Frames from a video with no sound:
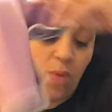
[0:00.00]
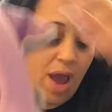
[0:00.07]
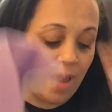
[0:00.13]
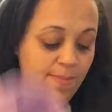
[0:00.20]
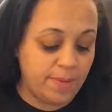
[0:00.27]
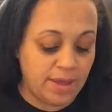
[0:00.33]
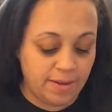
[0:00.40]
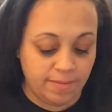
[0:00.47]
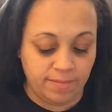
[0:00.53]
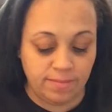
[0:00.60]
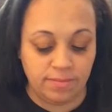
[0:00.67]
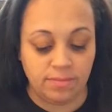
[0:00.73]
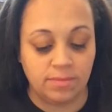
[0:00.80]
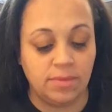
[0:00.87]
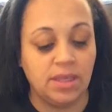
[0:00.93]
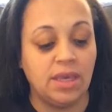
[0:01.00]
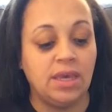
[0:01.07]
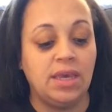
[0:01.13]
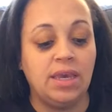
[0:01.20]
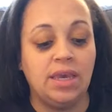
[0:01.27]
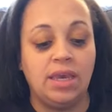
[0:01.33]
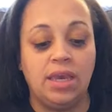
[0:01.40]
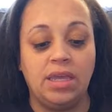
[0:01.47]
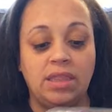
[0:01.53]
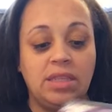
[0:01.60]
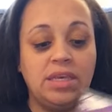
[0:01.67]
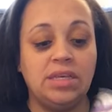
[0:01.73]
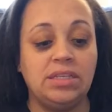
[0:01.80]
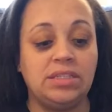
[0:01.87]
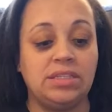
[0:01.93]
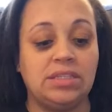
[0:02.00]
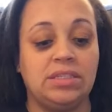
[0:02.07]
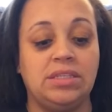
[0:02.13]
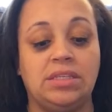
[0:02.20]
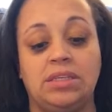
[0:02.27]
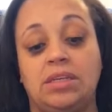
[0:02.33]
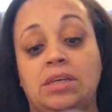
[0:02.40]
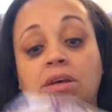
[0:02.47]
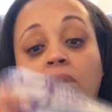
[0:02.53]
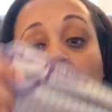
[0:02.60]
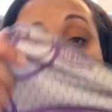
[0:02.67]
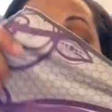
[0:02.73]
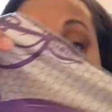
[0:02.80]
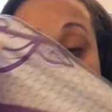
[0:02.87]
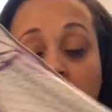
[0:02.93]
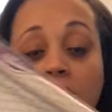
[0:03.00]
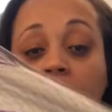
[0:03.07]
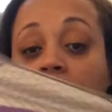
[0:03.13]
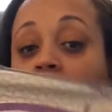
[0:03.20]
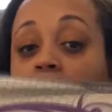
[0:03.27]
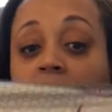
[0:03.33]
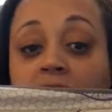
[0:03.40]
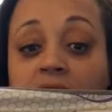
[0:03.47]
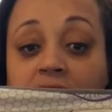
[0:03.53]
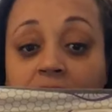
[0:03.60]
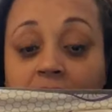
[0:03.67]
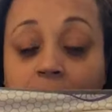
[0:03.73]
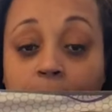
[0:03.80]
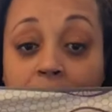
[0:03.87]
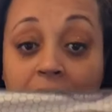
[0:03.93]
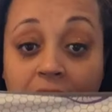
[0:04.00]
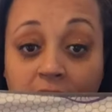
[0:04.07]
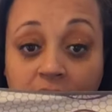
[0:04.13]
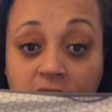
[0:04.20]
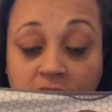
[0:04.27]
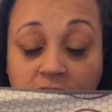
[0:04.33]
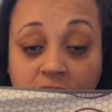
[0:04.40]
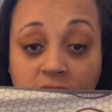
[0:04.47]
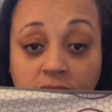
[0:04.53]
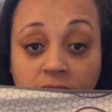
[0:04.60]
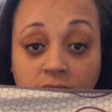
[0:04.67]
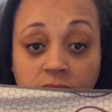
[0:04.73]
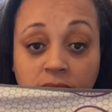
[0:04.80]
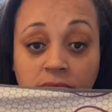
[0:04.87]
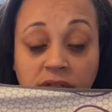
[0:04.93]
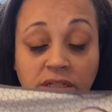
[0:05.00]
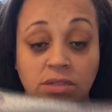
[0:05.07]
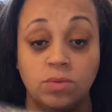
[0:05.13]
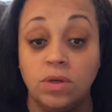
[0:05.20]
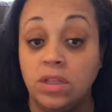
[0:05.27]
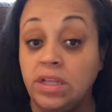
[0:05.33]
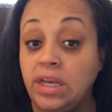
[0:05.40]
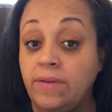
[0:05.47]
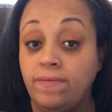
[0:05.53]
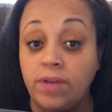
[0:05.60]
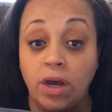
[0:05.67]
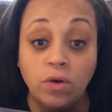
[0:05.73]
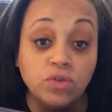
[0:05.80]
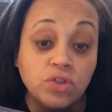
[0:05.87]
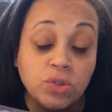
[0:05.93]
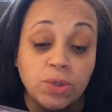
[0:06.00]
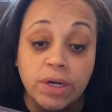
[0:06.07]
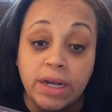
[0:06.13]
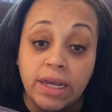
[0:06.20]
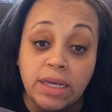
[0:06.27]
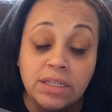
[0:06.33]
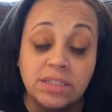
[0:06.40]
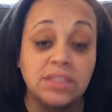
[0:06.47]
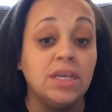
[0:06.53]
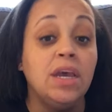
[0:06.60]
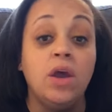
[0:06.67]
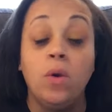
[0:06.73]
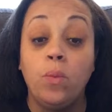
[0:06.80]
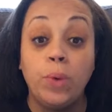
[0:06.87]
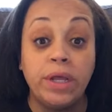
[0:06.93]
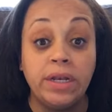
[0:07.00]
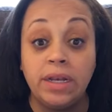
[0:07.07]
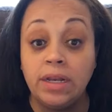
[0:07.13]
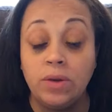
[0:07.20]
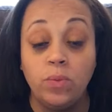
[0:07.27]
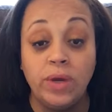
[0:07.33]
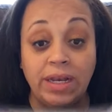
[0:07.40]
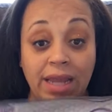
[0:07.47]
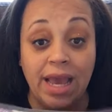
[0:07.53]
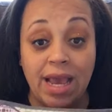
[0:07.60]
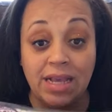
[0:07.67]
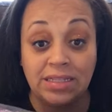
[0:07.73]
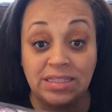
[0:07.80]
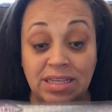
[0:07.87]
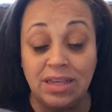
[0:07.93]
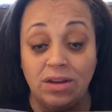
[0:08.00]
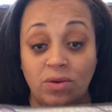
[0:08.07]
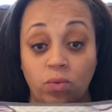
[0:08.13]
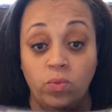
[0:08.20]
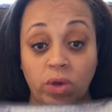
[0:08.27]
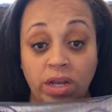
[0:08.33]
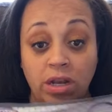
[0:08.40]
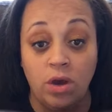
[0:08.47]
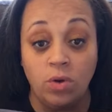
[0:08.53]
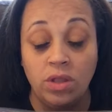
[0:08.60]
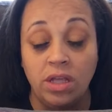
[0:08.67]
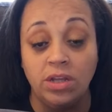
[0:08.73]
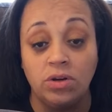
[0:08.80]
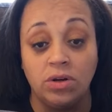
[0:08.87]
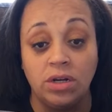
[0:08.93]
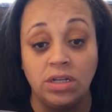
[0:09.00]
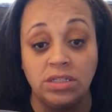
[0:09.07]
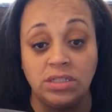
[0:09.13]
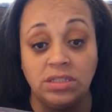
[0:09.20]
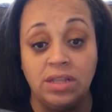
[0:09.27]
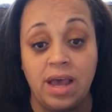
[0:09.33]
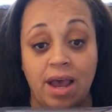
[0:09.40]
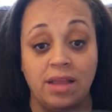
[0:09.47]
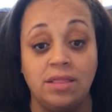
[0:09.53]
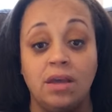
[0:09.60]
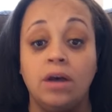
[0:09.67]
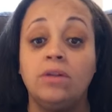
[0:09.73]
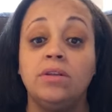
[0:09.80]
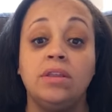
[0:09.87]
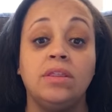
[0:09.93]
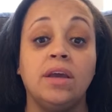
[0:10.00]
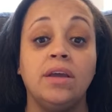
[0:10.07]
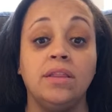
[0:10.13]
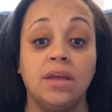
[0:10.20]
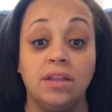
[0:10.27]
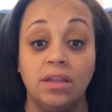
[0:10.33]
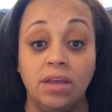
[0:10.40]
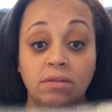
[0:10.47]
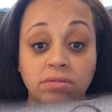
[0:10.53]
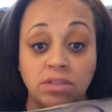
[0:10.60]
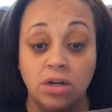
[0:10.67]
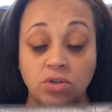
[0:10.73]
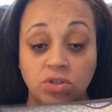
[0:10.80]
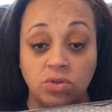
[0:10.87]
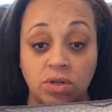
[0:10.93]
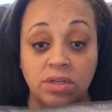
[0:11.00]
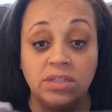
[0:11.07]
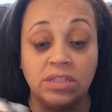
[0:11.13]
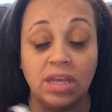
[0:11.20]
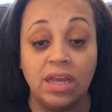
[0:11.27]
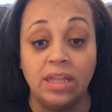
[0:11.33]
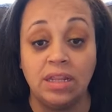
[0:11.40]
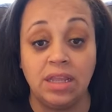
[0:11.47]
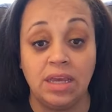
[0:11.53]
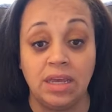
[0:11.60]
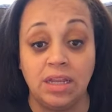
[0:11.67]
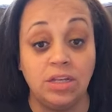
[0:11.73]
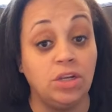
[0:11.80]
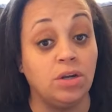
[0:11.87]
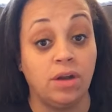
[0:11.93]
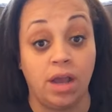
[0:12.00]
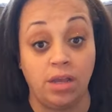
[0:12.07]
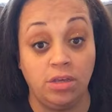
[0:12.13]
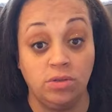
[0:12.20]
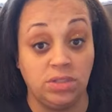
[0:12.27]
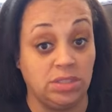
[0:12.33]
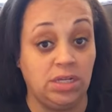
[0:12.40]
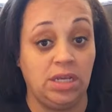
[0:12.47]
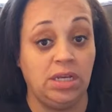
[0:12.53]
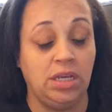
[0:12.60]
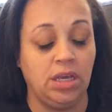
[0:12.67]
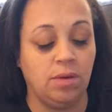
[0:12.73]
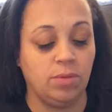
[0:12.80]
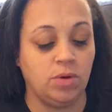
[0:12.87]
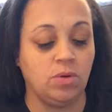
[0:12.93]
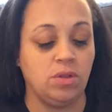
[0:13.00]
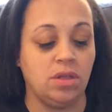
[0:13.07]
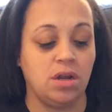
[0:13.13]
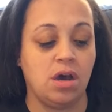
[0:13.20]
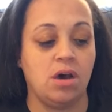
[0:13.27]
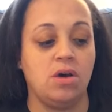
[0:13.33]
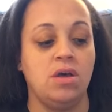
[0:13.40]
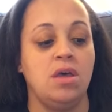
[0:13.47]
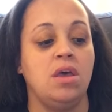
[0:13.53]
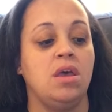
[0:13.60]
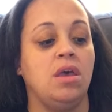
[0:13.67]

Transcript: wipe it. And this window cloth is like a polishing. This will leave no streaks. Windex and window cleaner is not the only thing that leaves no streaks, and then you're not using any chemical at all.